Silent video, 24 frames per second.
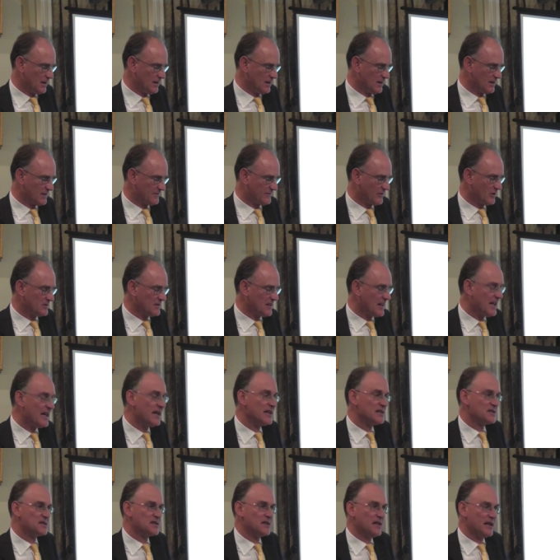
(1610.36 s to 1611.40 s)
As
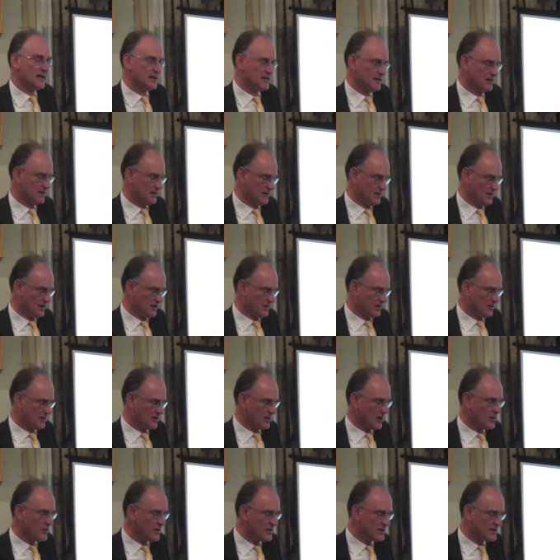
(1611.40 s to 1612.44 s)
Voltaire said,
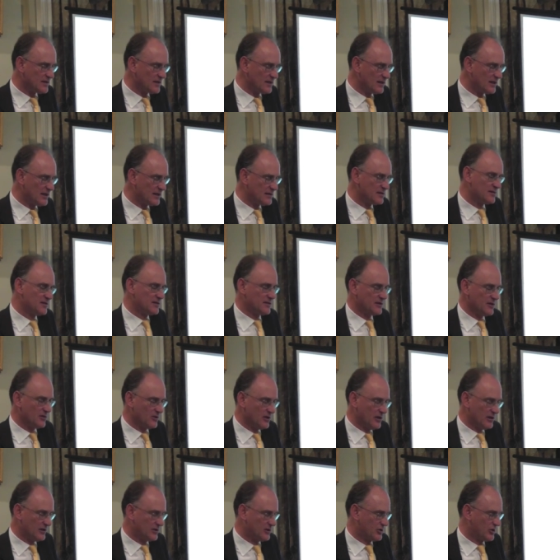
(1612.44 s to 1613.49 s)
Go into the London
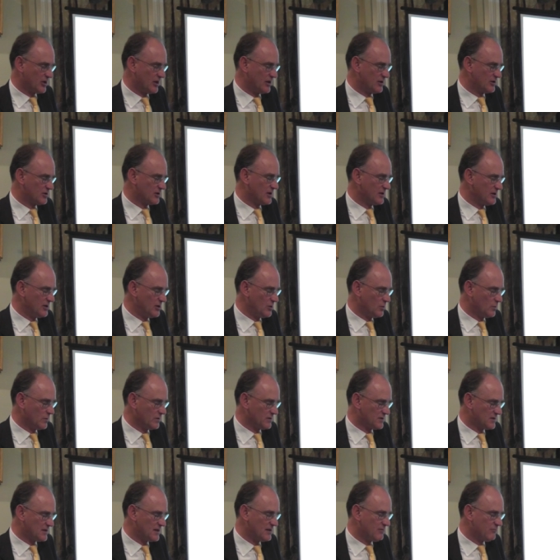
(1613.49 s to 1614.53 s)
Stock Exchange and you
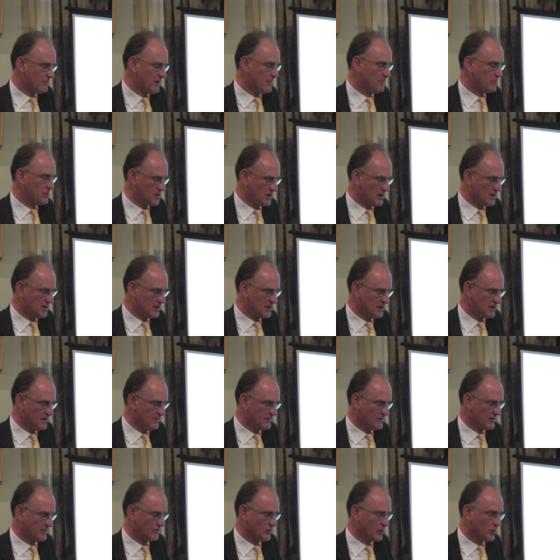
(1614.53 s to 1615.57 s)
will see
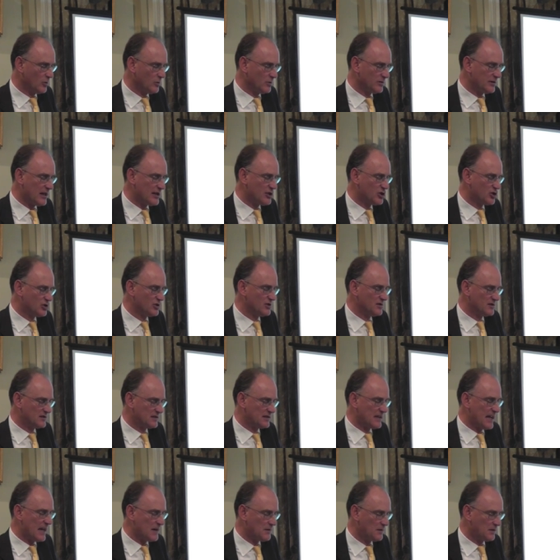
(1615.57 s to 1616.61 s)
representatives of all nations
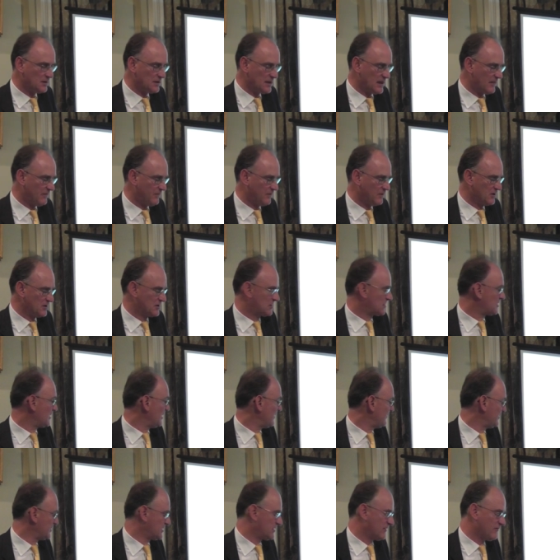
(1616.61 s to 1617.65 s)
gathered there for the
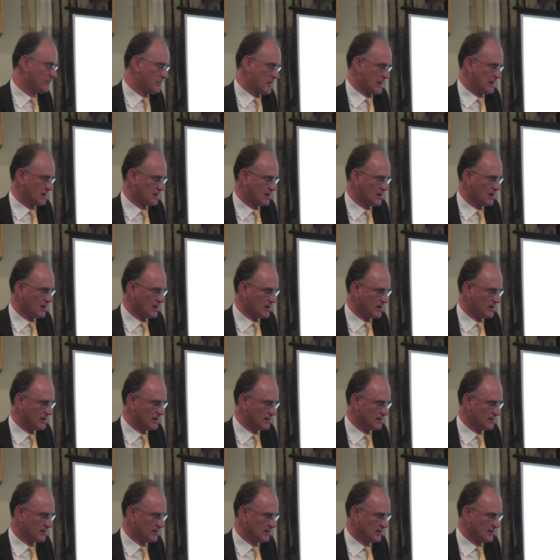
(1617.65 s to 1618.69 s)
service of mankind
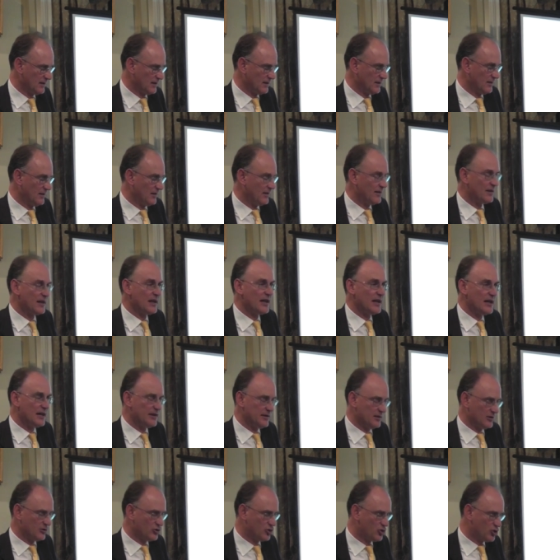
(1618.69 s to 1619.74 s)
there,
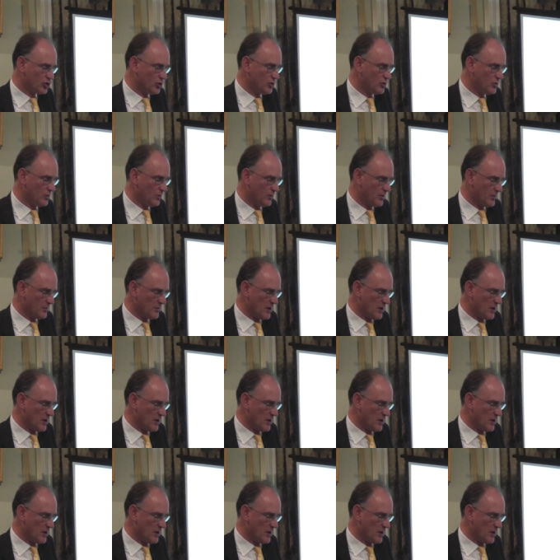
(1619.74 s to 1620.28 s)
the Jew, the